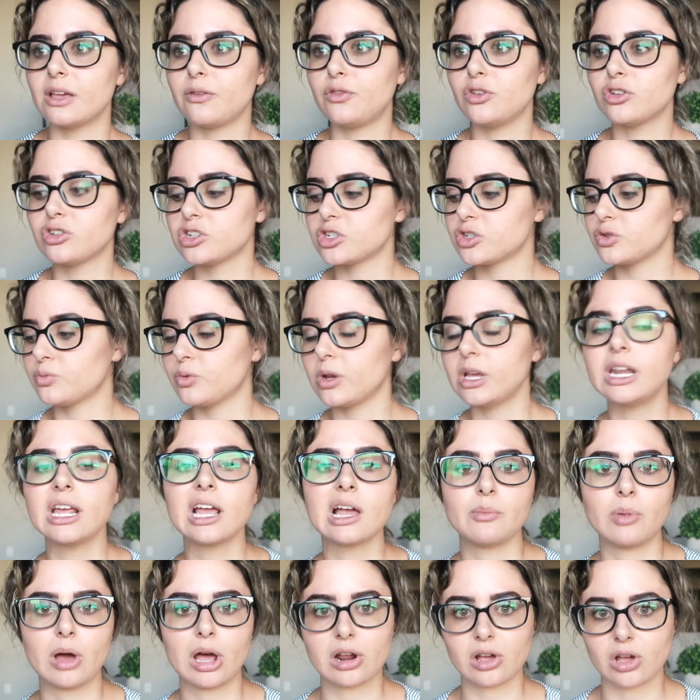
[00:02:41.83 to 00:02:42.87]
if you're just
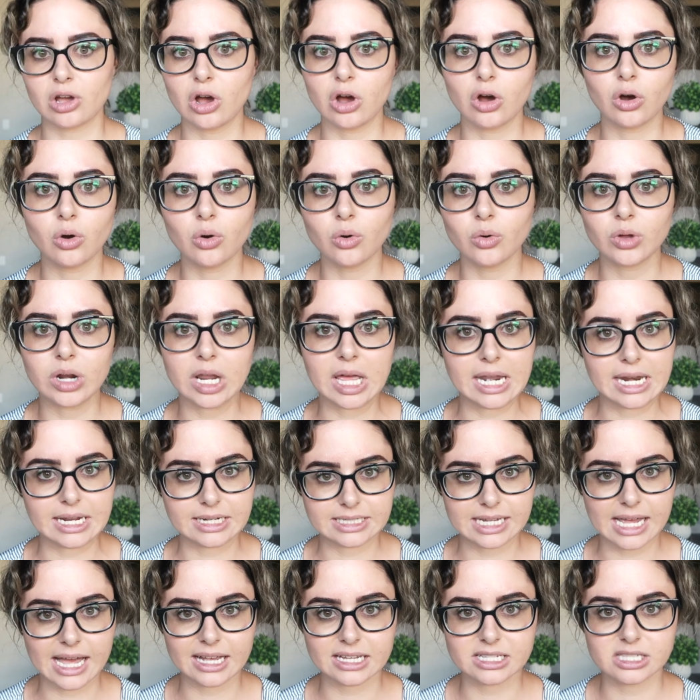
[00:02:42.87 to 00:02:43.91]
reading about a code in a
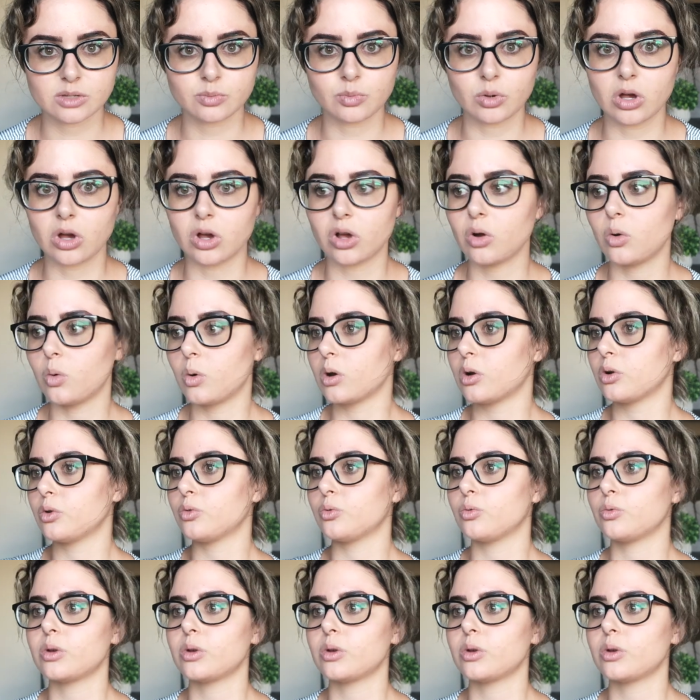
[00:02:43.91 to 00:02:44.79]
textbook or